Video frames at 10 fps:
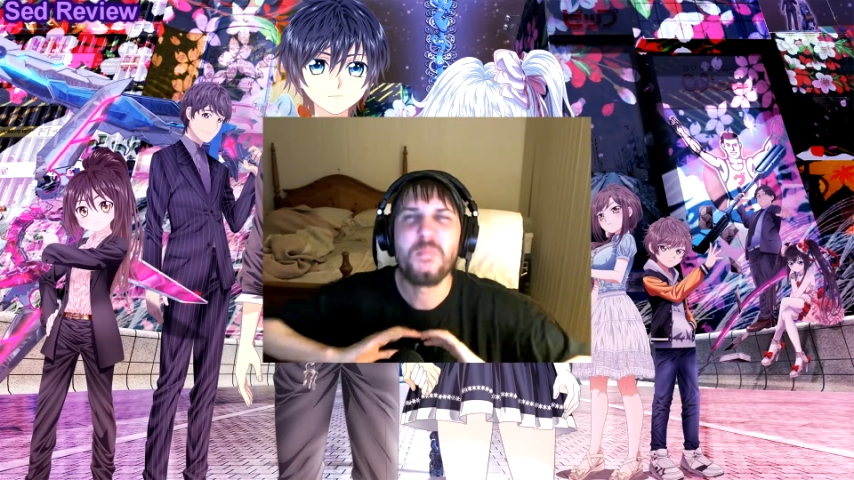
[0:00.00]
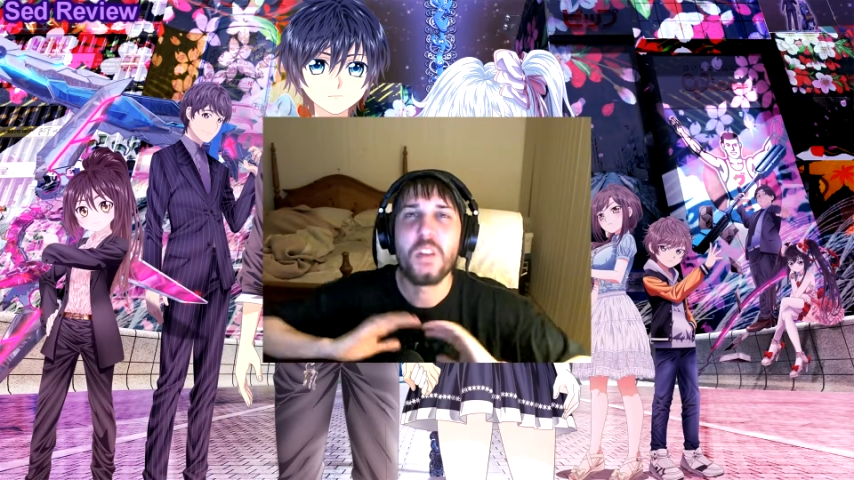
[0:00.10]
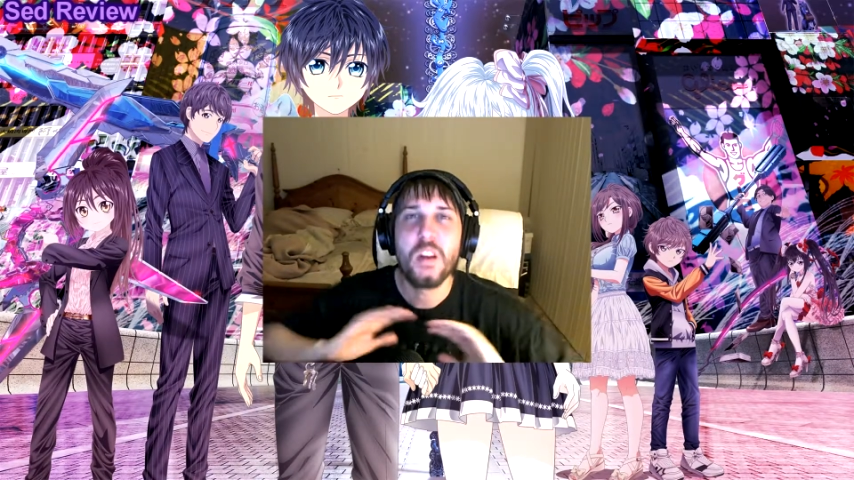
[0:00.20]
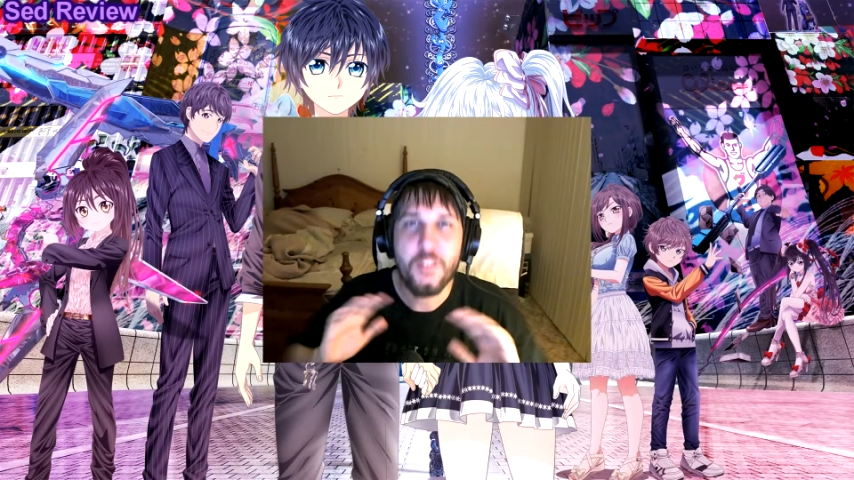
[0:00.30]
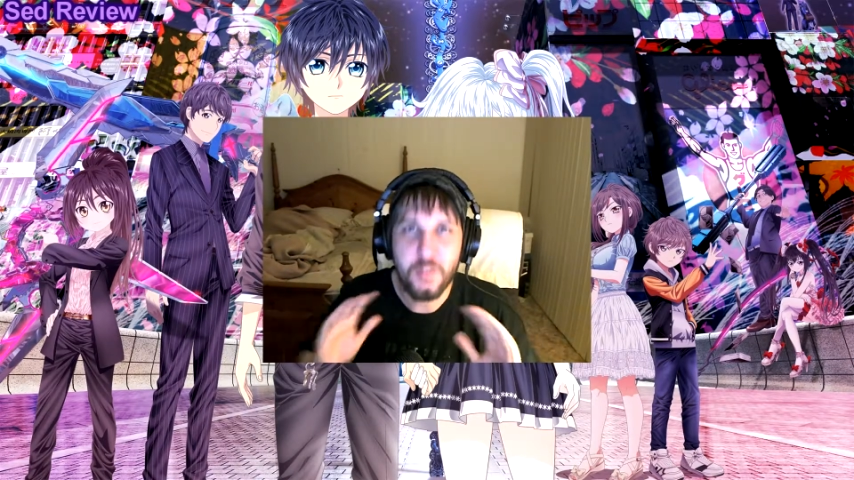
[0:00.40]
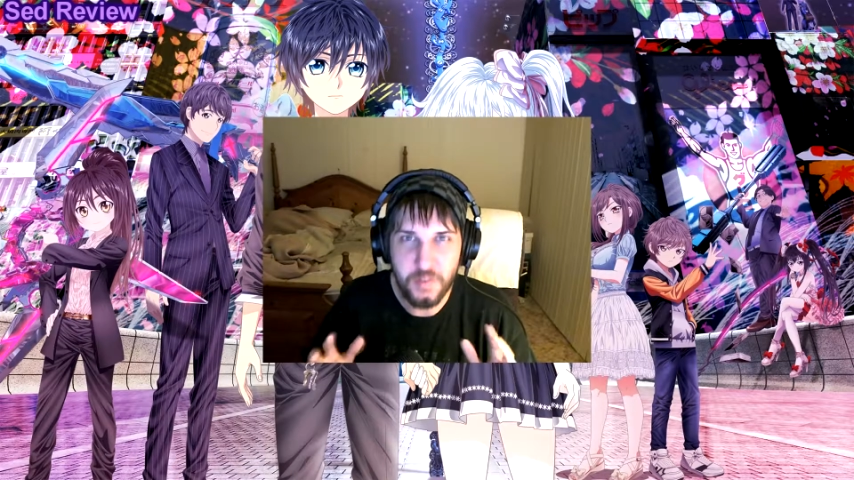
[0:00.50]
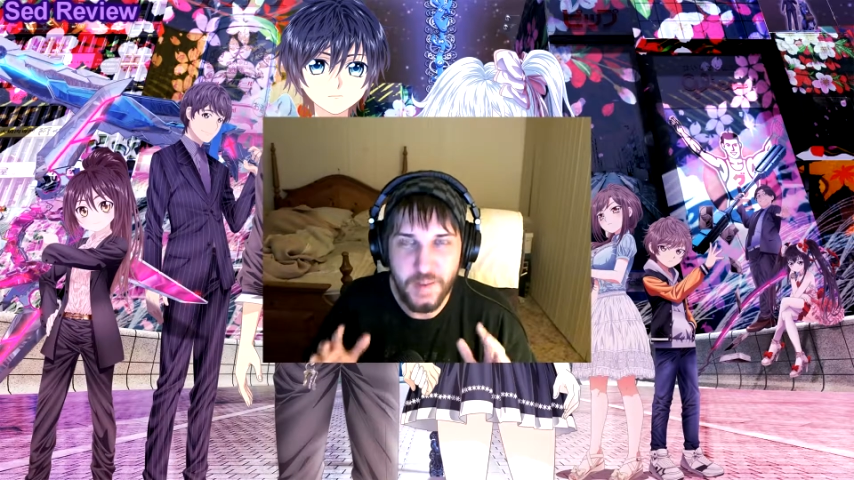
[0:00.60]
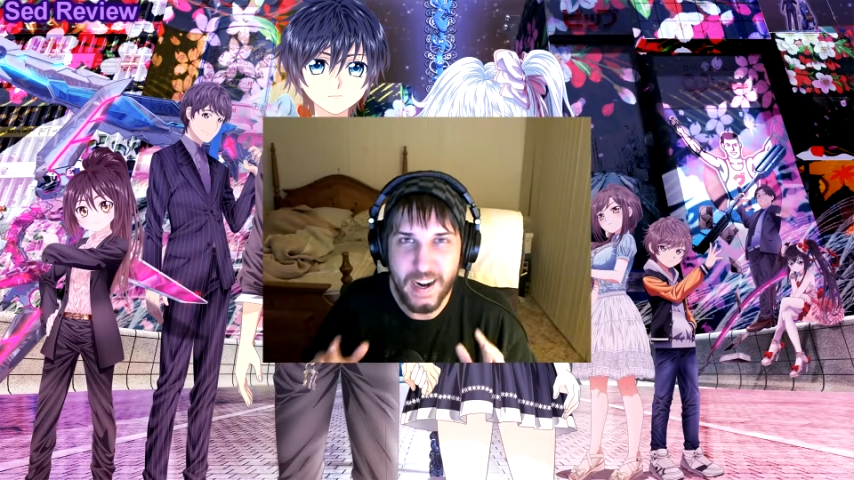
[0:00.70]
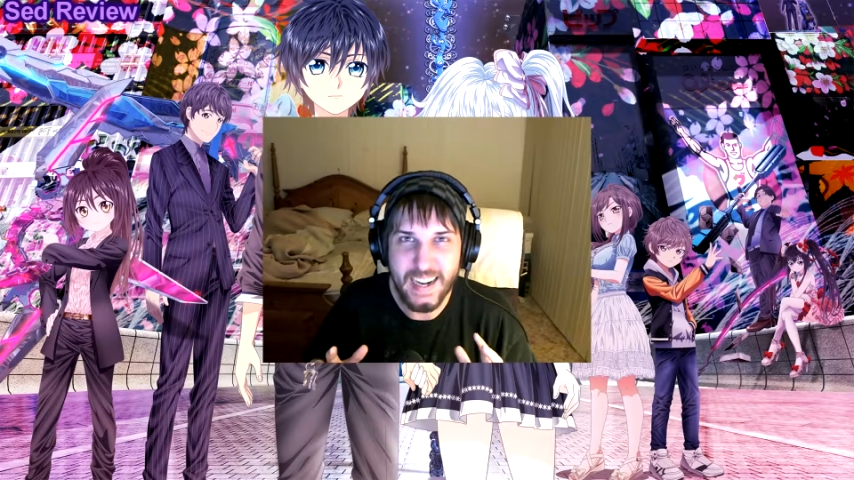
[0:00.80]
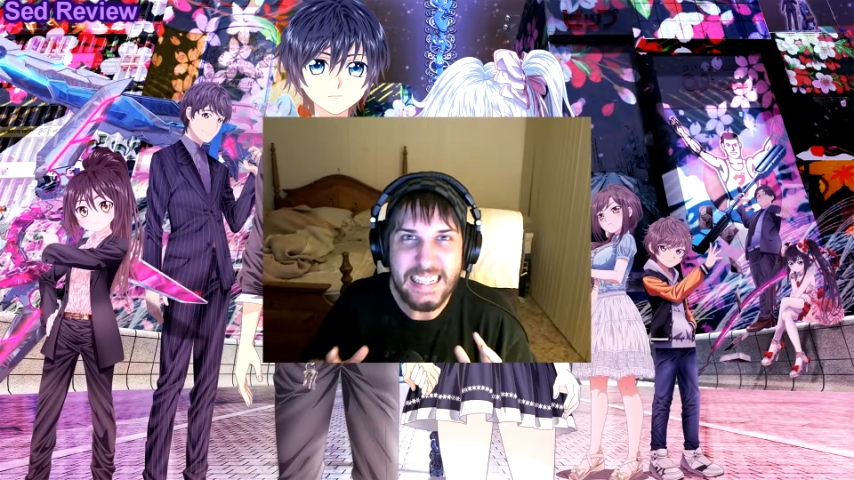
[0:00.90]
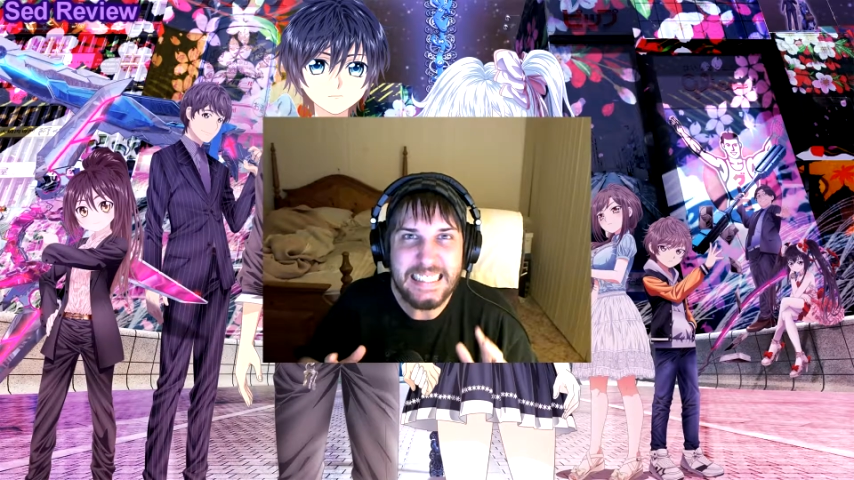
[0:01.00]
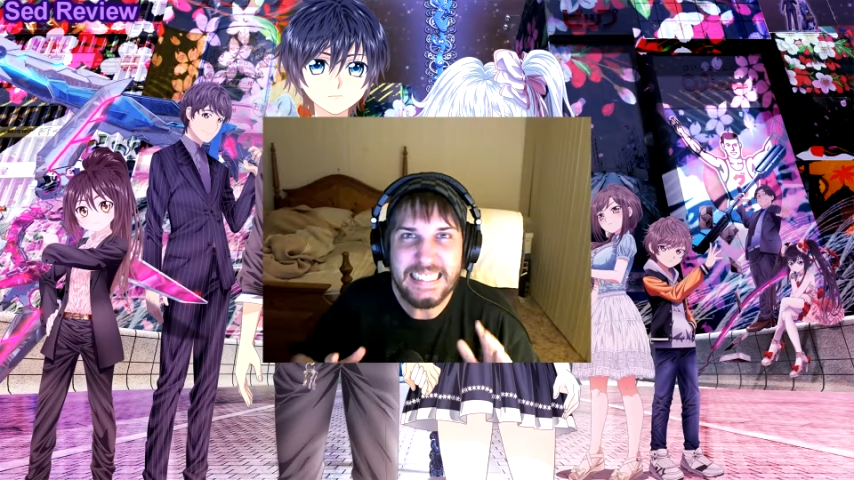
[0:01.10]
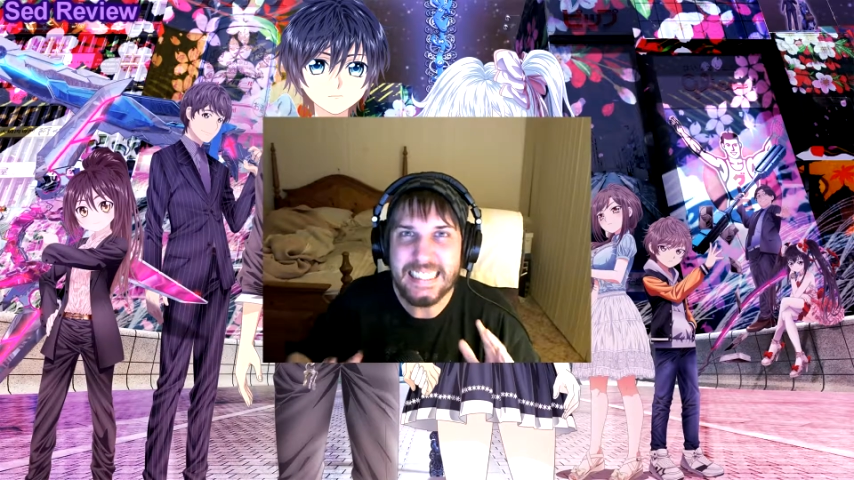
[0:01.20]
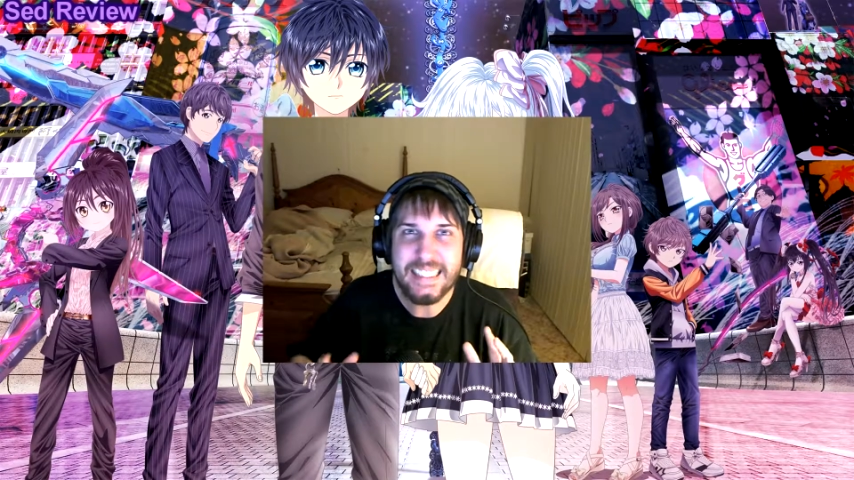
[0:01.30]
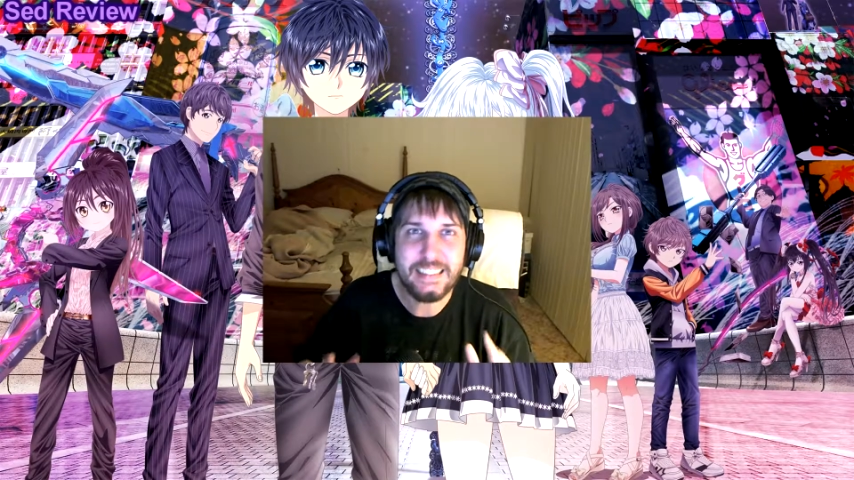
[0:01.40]
For fighting
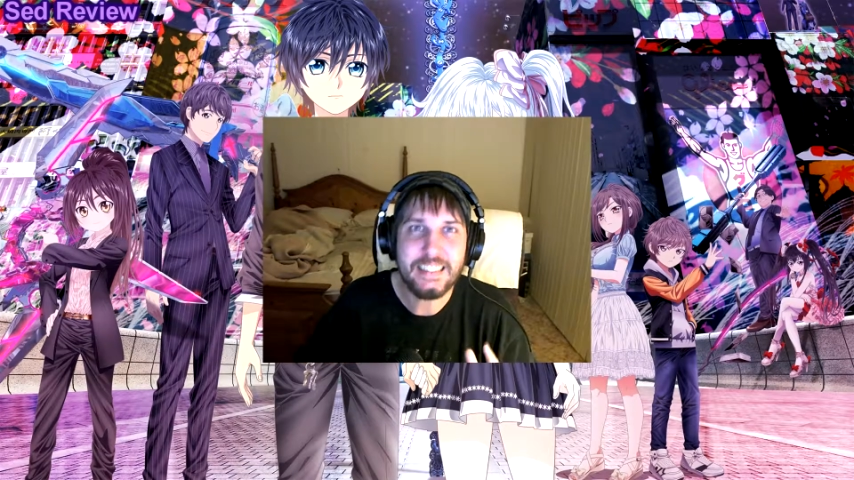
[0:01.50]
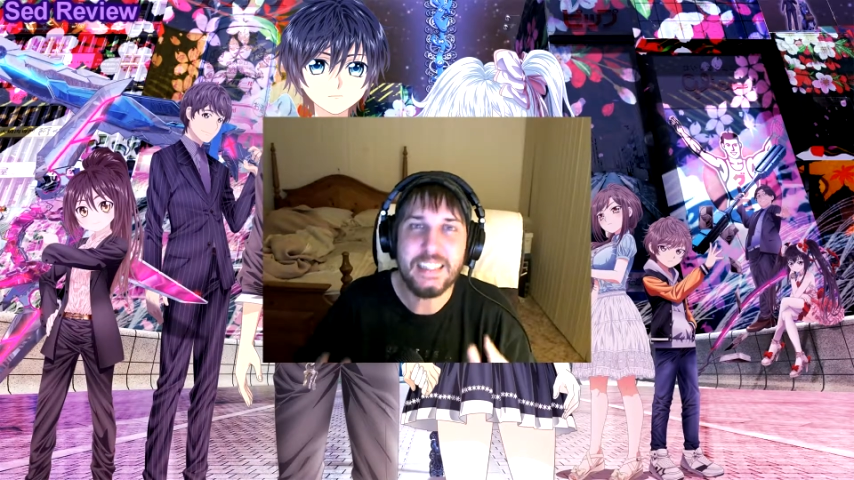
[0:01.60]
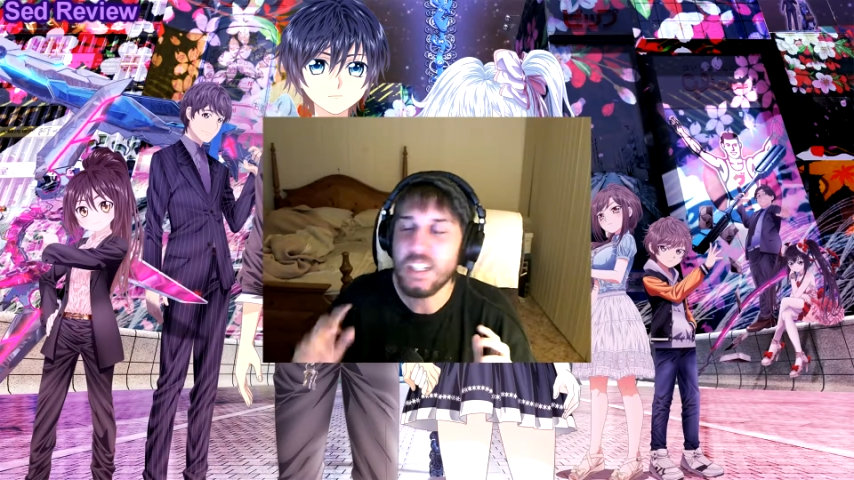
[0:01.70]
scenes,